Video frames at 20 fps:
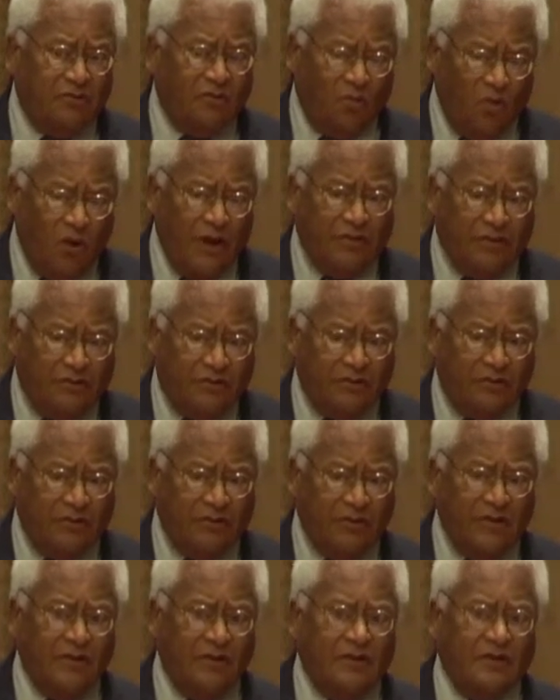
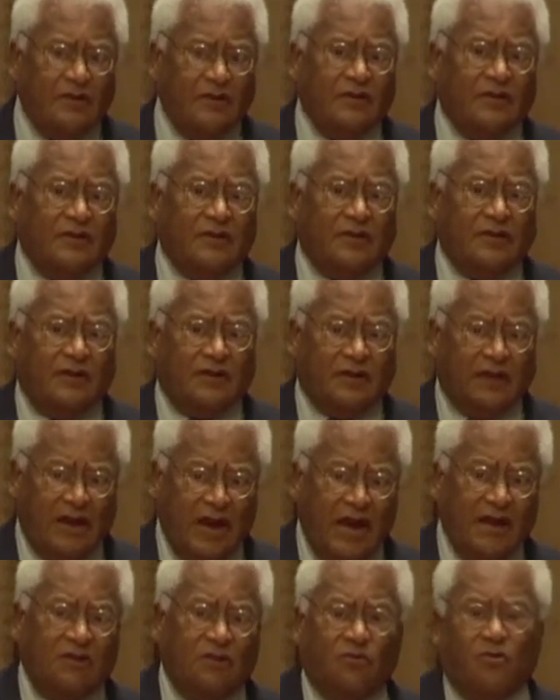once,
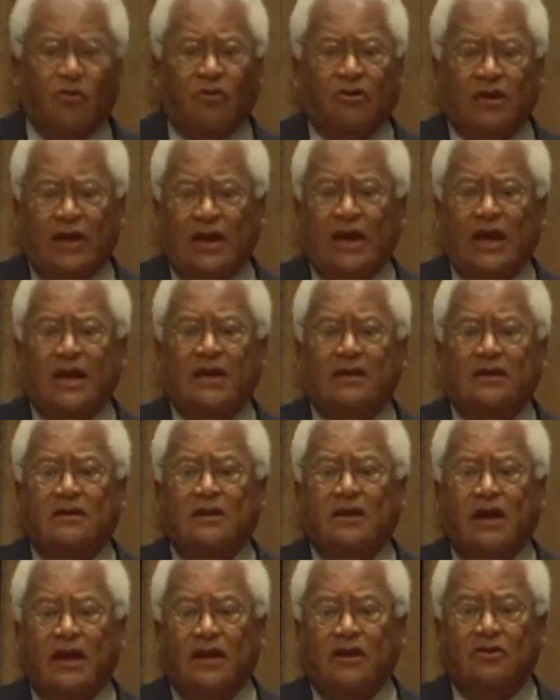can it work again,
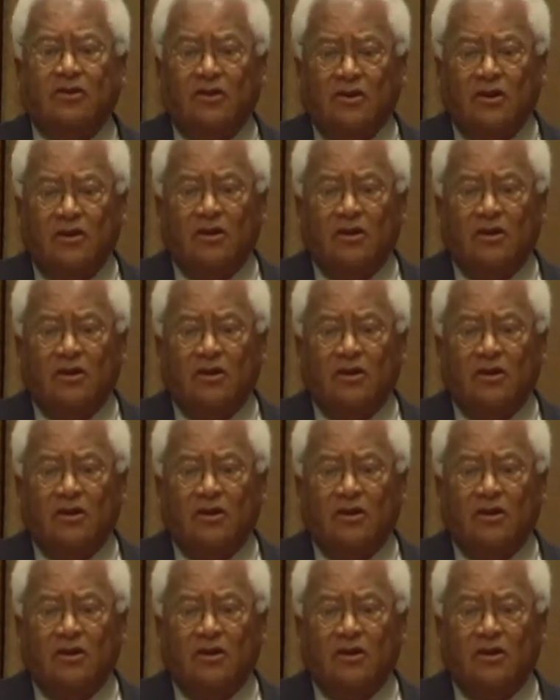and